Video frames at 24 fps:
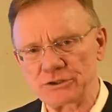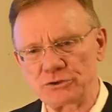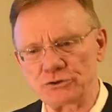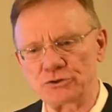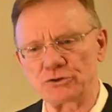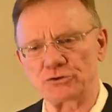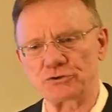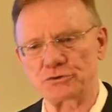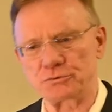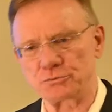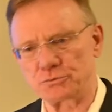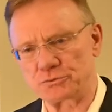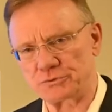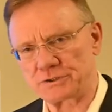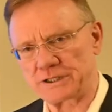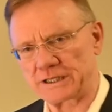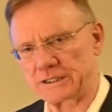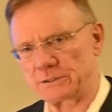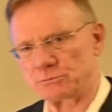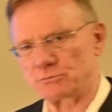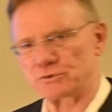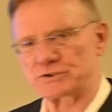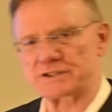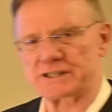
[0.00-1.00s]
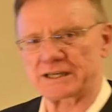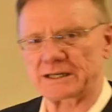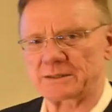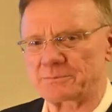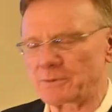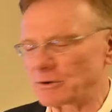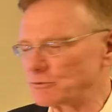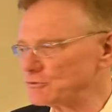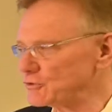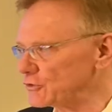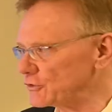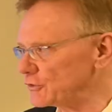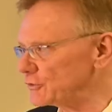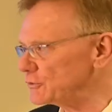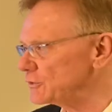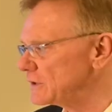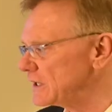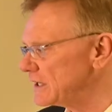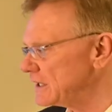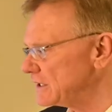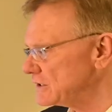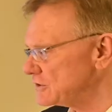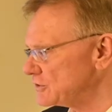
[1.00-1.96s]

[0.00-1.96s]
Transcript: You know the routine. We'll send them out to you.